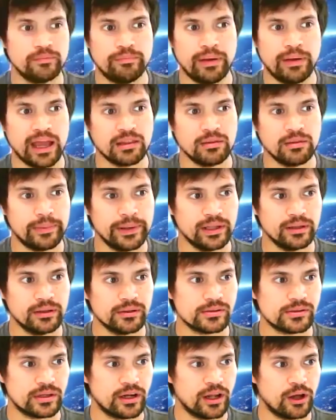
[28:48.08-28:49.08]
Pay the
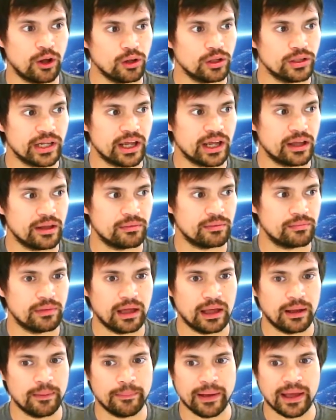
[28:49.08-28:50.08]
bills and a holiday
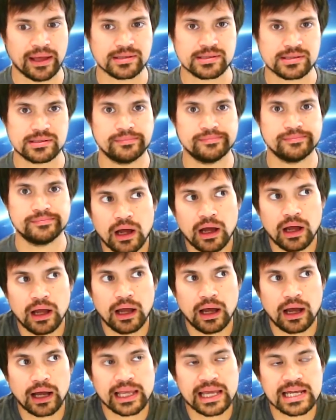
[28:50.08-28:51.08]
at best.
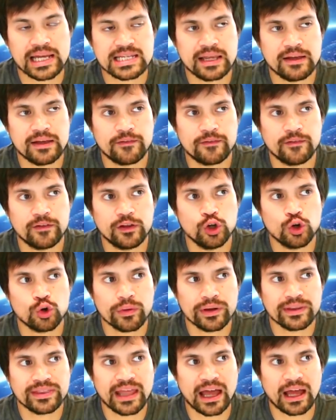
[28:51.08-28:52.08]
I guess if you're
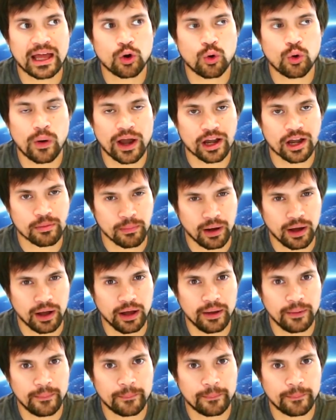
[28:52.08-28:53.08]
in that
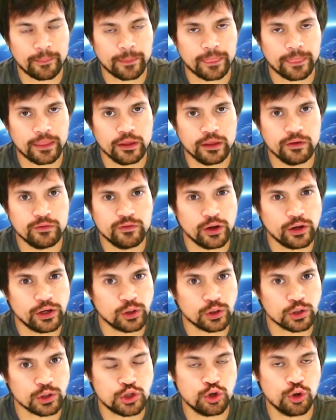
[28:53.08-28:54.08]
quagmire, you've only
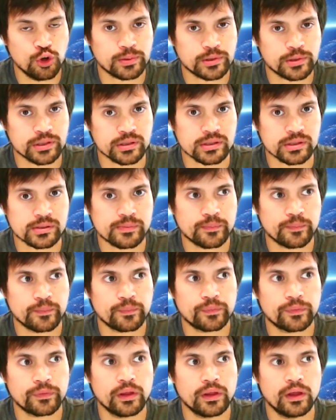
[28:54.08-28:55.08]
got two options.
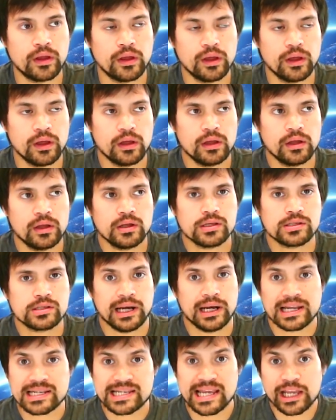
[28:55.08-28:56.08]
So
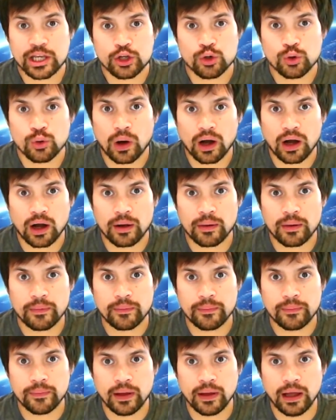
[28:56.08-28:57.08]
let's say you are.
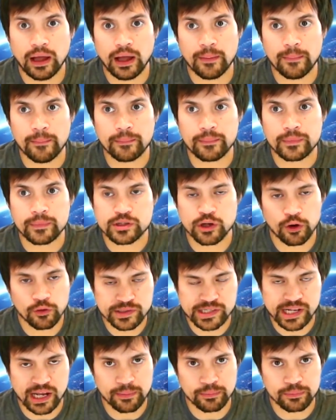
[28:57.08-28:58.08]
Um, so
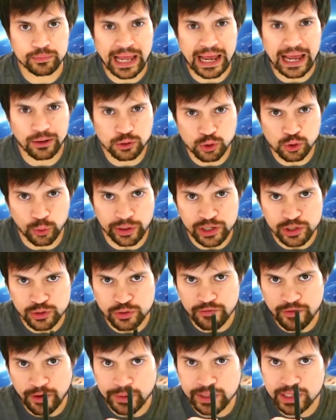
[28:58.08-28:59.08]
obviously, I'm now talking to a
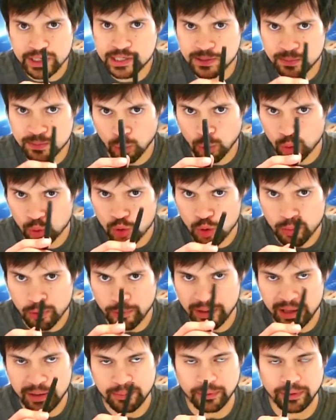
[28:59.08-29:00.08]
very small group of
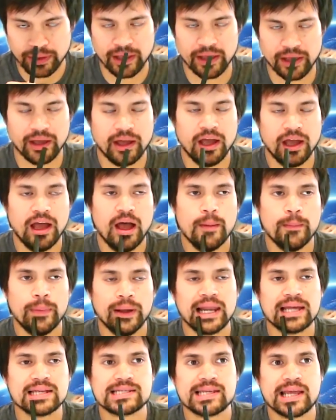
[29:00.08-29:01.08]
people here. But
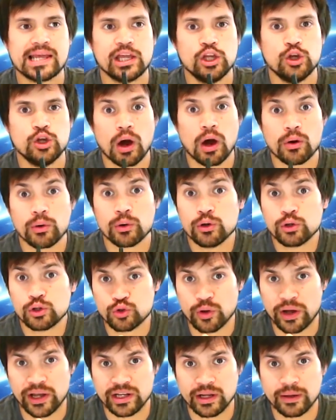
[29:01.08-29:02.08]
let's say you are a good
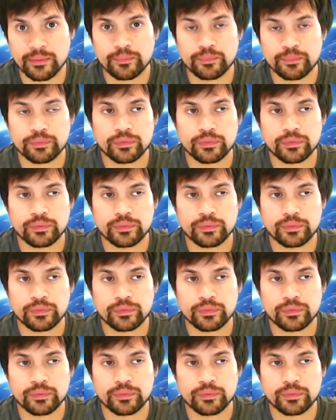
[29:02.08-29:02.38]
trader.